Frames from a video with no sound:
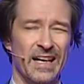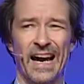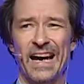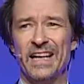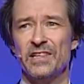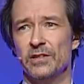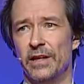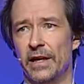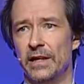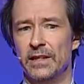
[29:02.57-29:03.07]

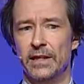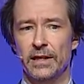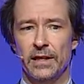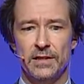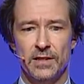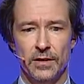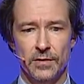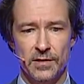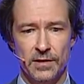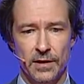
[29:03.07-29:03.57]
actually
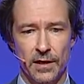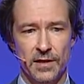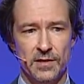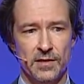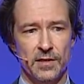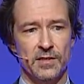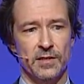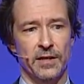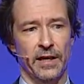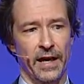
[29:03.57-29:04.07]
identity use
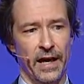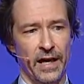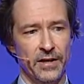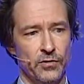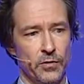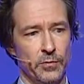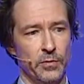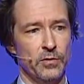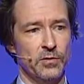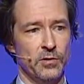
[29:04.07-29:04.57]
cases, the
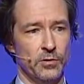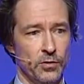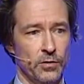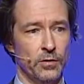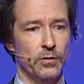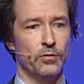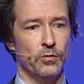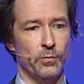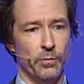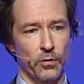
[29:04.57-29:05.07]
attributes that you
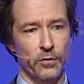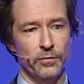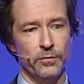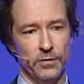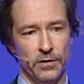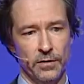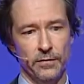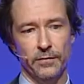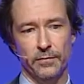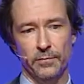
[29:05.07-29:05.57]
need to prove to
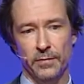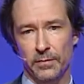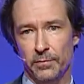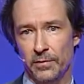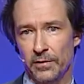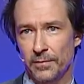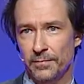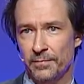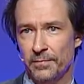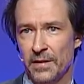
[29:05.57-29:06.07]
different
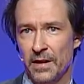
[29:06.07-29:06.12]
people.